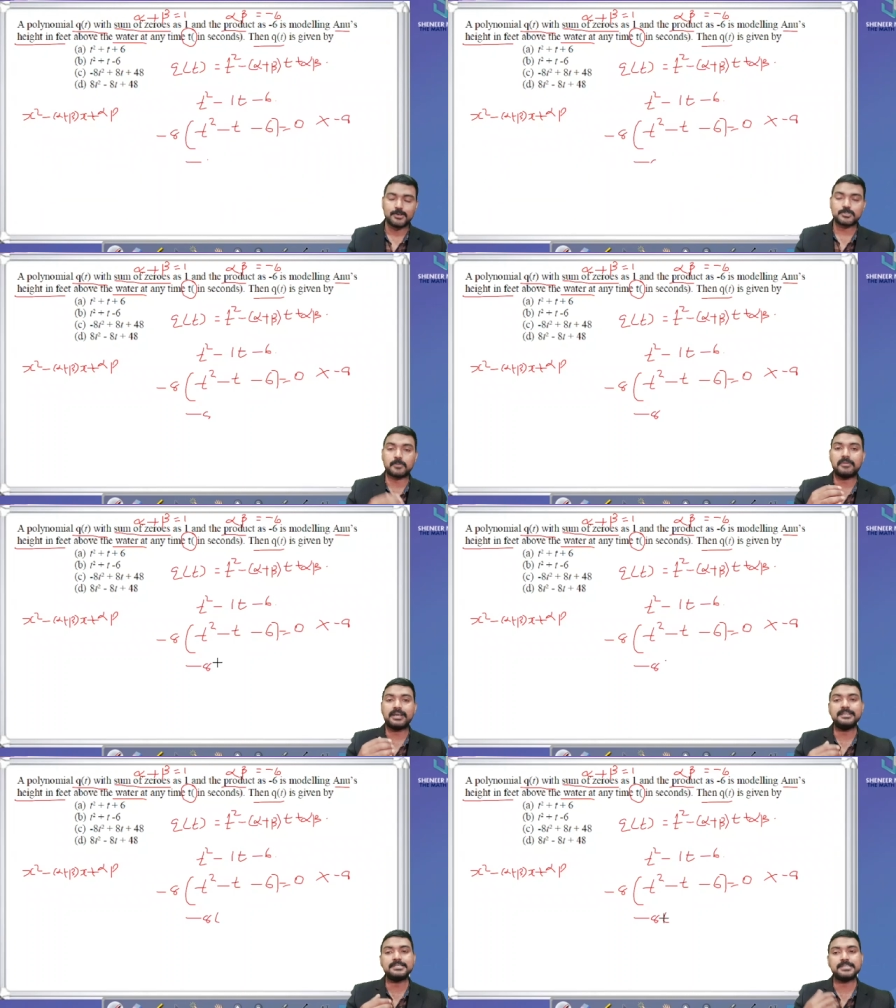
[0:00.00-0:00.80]
So
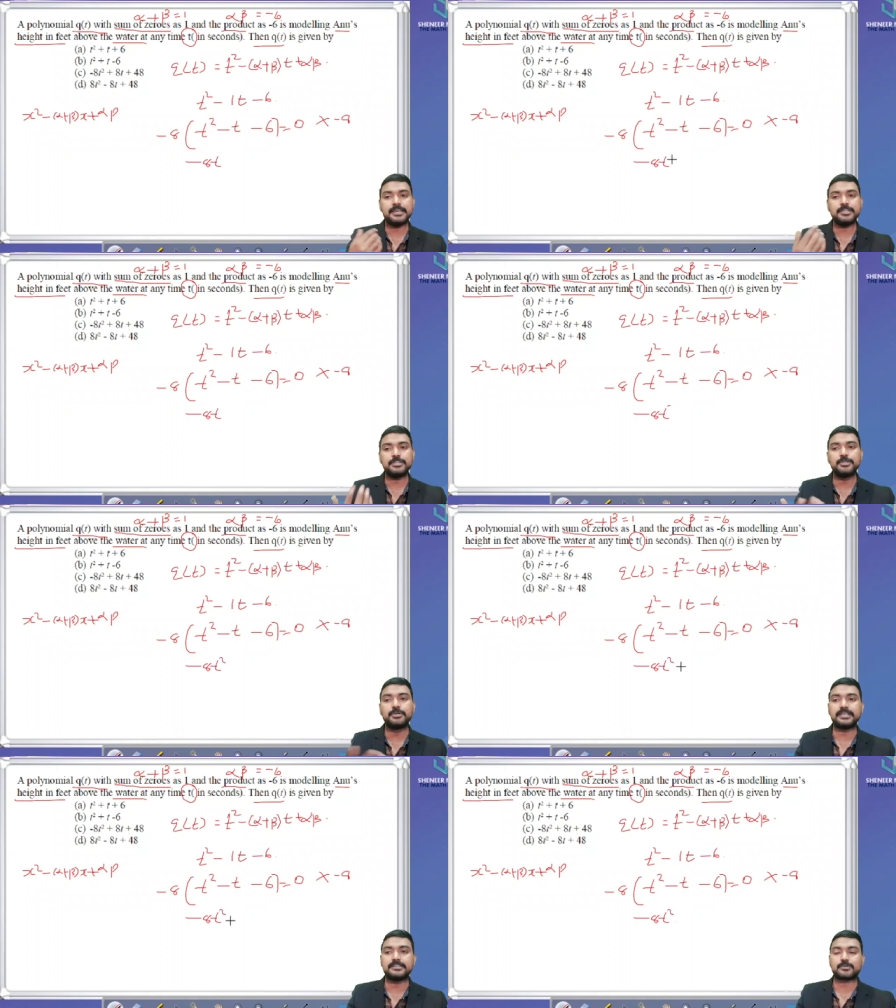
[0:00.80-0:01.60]
minus 8 into
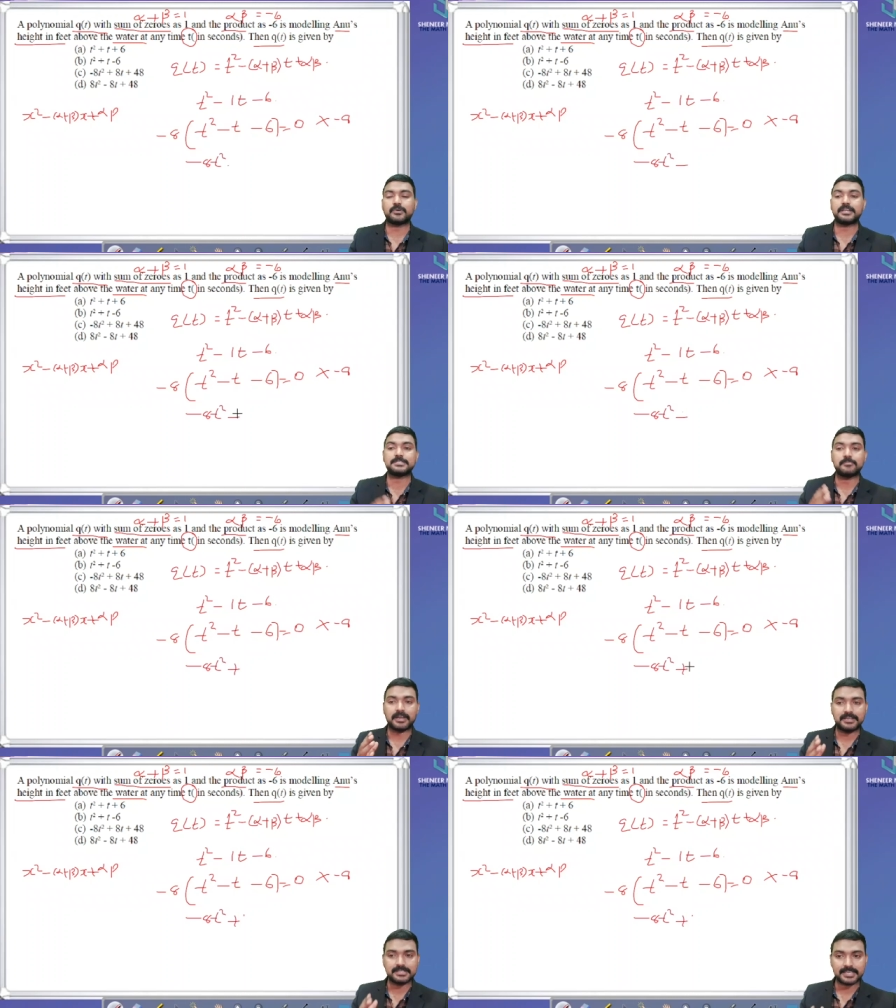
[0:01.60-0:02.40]
t square is
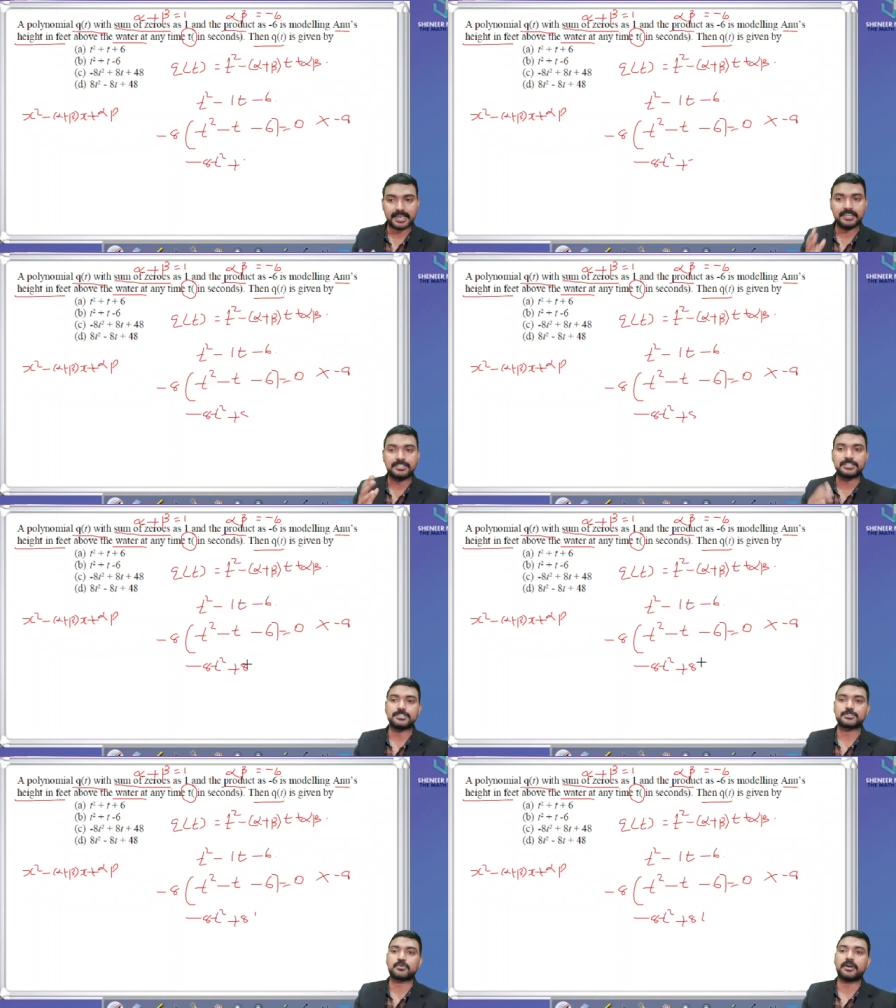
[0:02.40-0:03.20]
minus
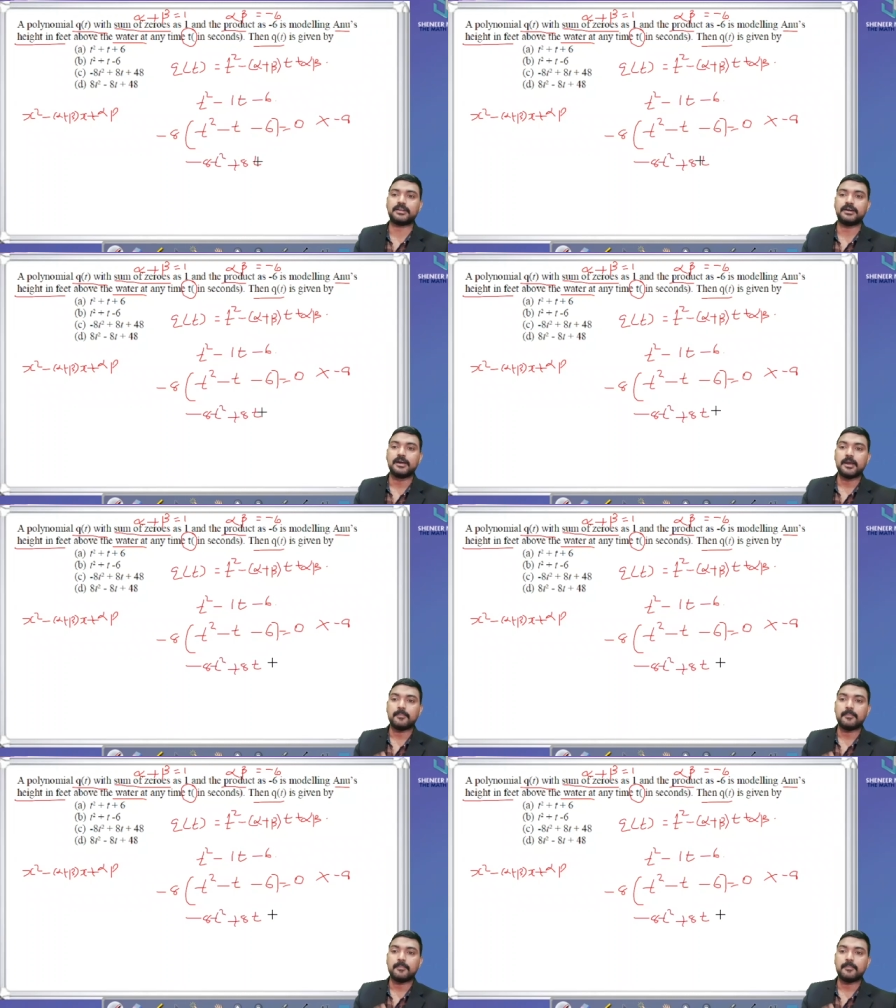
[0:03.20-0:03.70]
8t square.